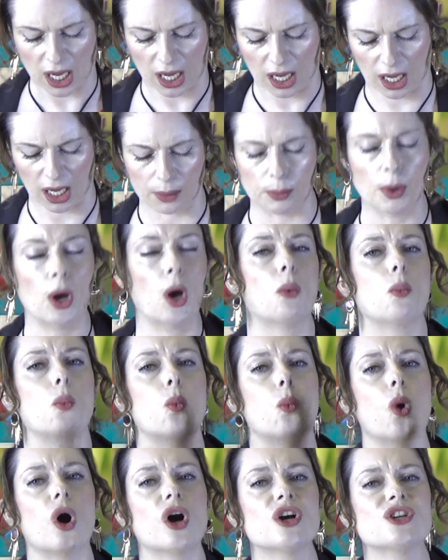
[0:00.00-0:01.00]
Um,
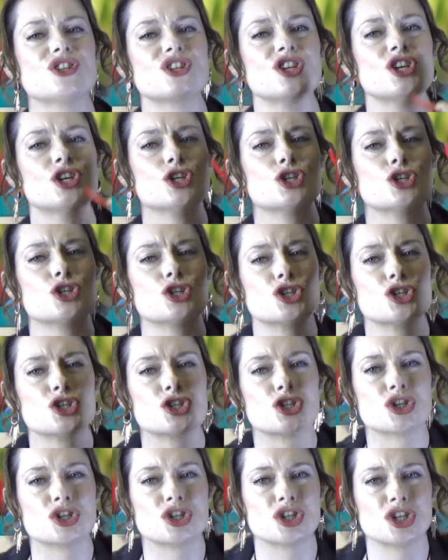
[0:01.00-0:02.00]
was
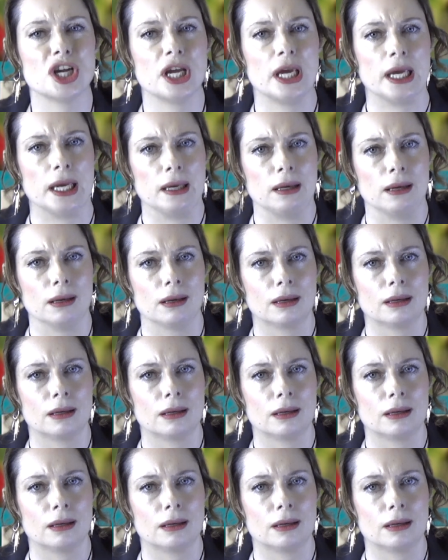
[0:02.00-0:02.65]
she